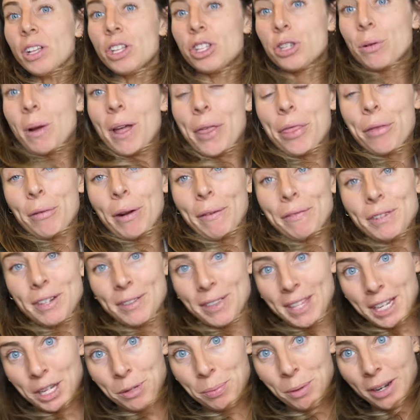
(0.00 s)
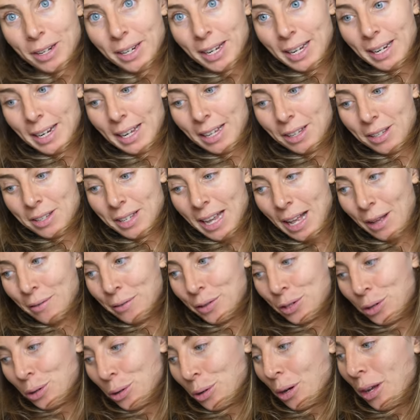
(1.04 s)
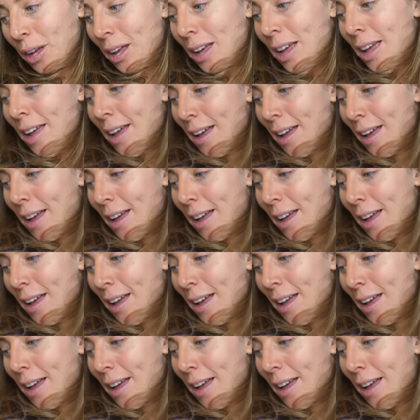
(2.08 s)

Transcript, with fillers: So I thrifted this one in El Salvador.